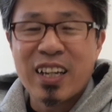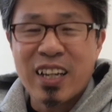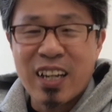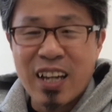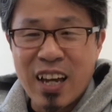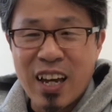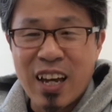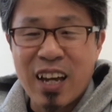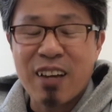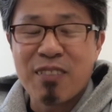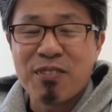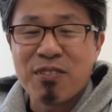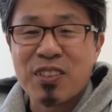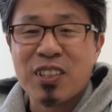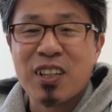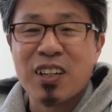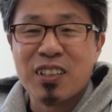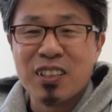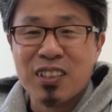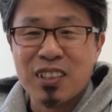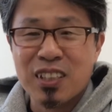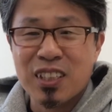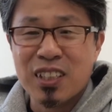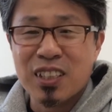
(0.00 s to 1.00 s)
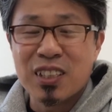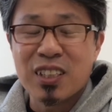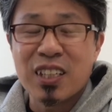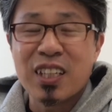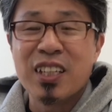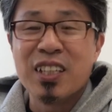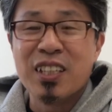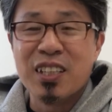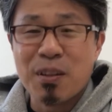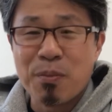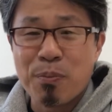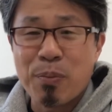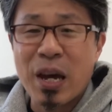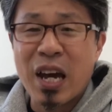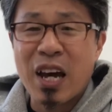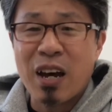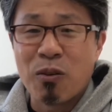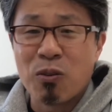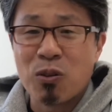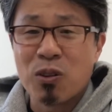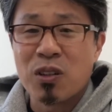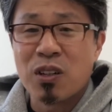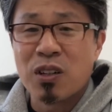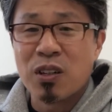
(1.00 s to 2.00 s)
have done this in the
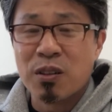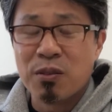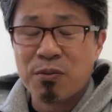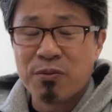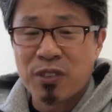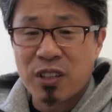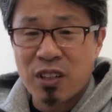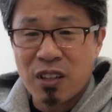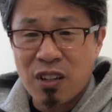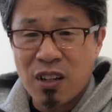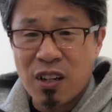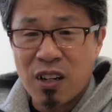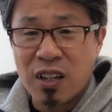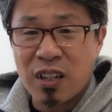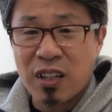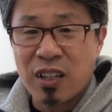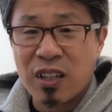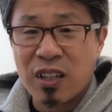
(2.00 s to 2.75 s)
power of God.